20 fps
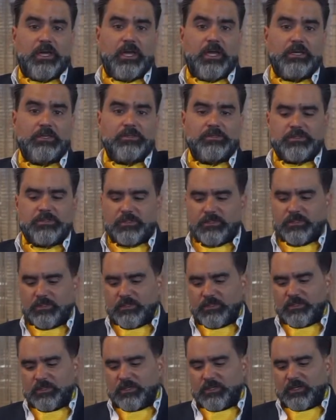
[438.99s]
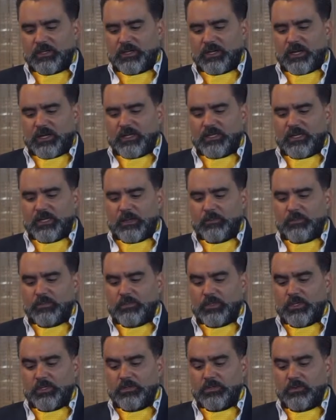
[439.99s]
age. I came to
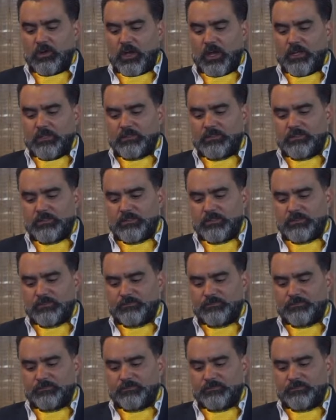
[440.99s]
the U.S.